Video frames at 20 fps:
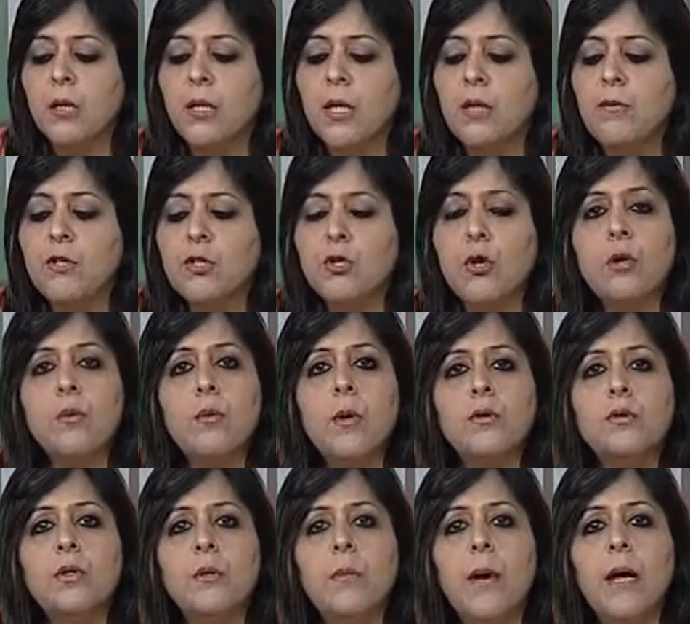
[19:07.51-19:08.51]
Then we talk
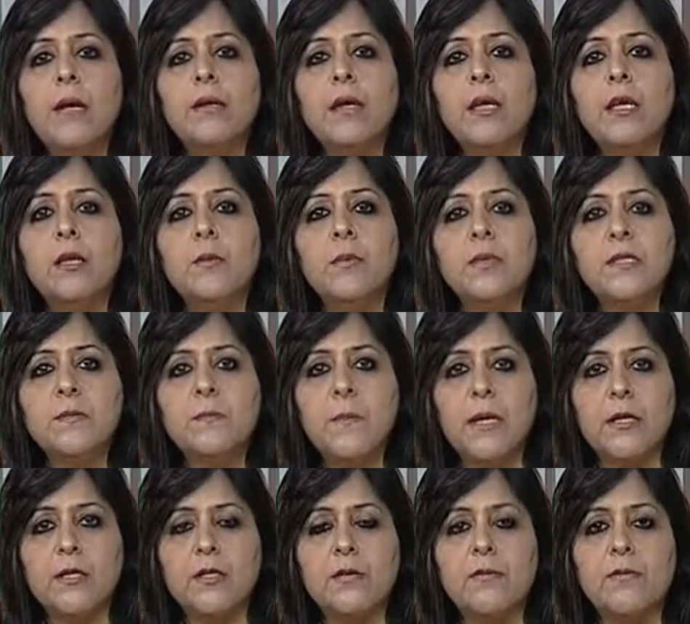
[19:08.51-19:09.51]
about the bargaining
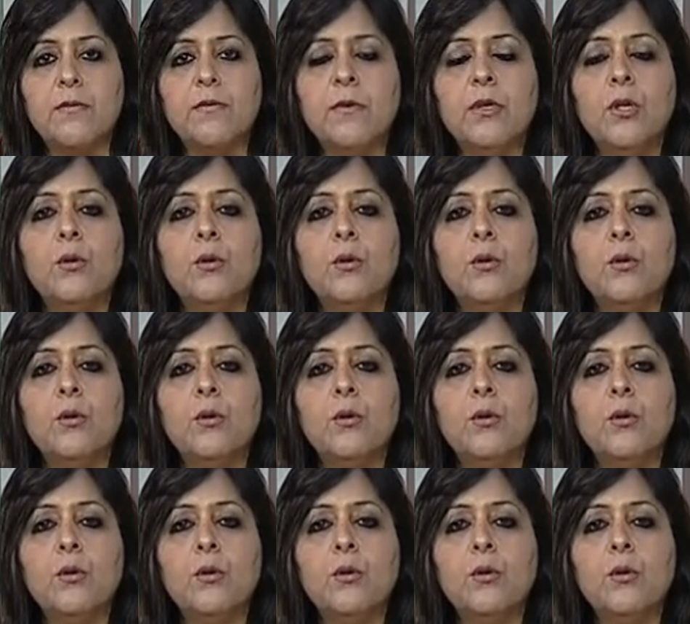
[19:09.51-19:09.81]
perspective.